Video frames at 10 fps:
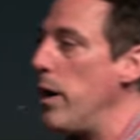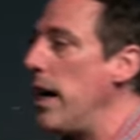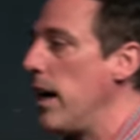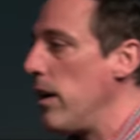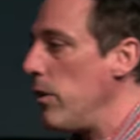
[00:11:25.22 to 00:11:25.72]

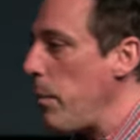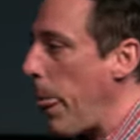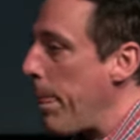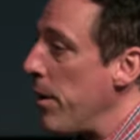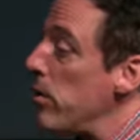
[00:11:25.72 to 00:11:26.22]
well,
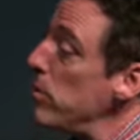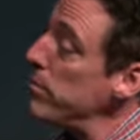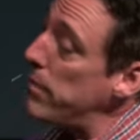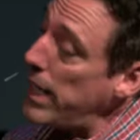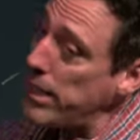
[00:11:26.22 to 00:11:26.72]
you
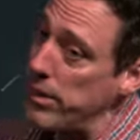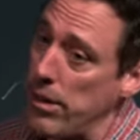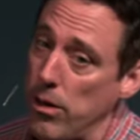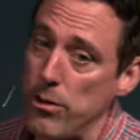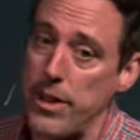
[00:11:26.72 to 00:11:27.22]
might
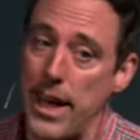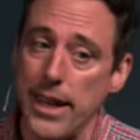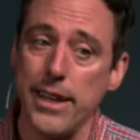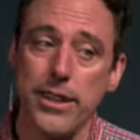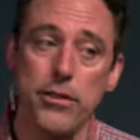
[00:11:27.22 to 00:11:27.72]
know
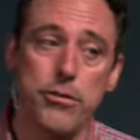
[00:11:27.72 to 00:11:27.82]
that in